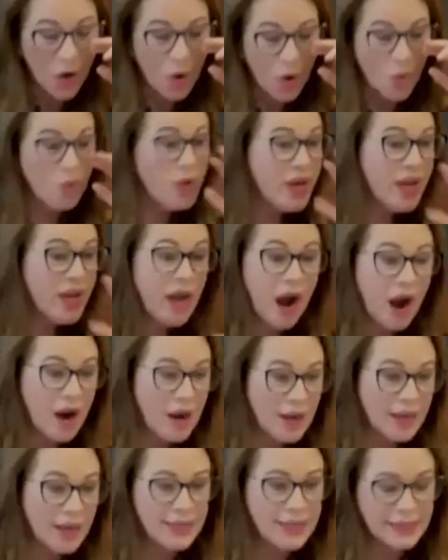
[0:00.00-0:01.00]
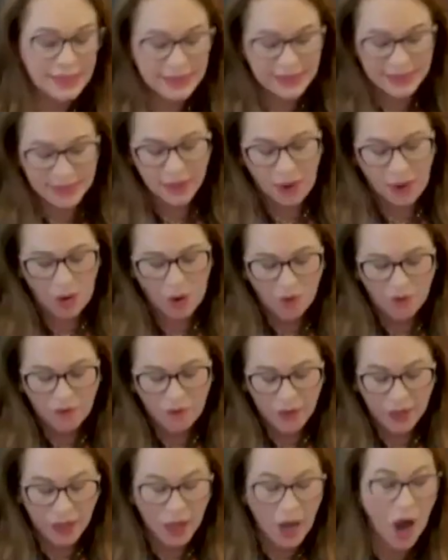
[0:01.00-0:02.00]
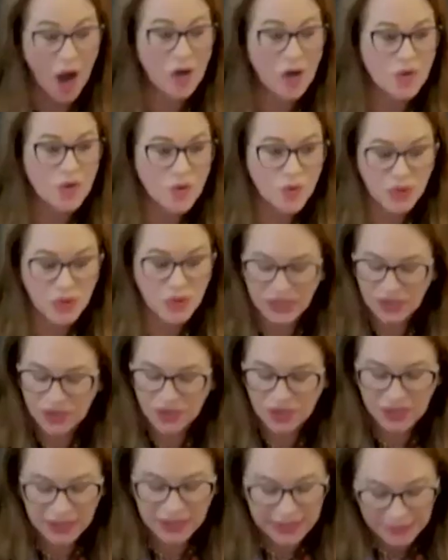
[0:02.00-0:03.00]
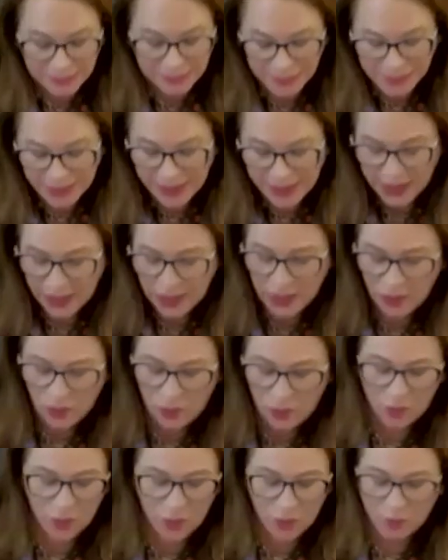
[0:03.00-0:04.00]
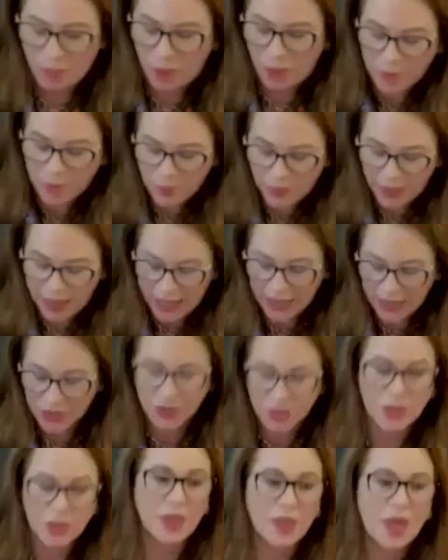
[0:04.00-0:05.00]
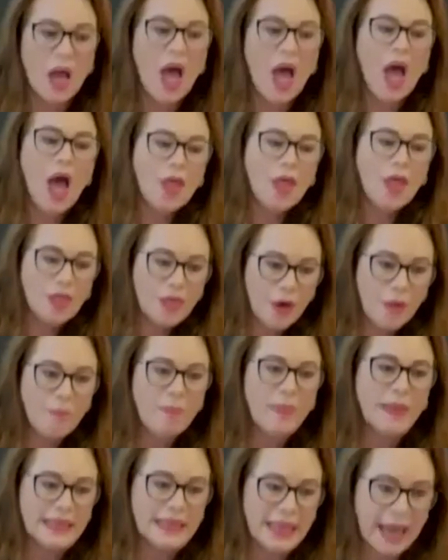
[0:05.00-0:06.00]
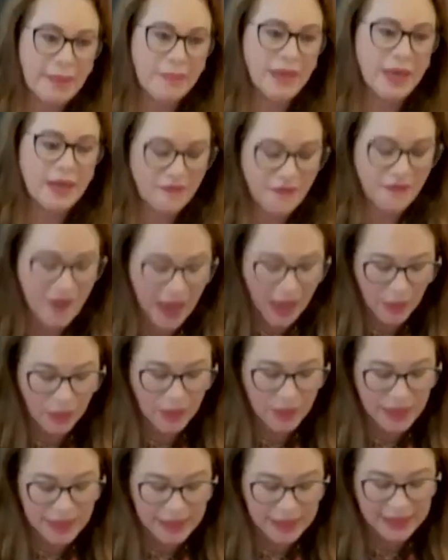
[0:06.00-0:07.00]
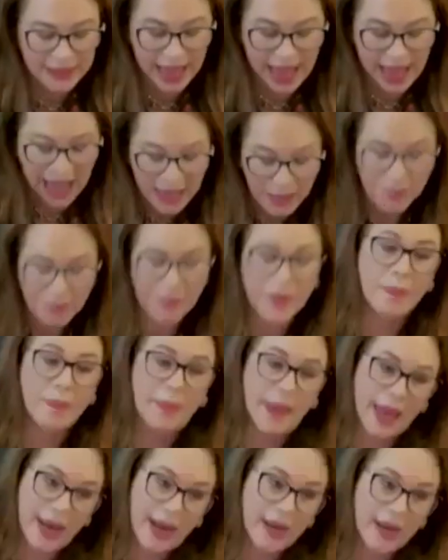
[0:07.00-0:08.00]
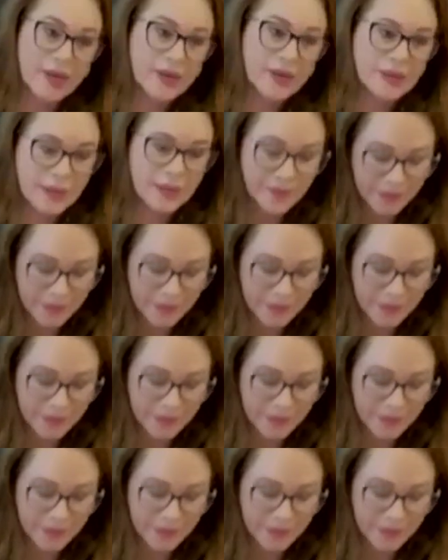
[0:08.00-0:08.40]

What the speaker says: Regardless of a country's GDP or population, the pandemic found us unprepared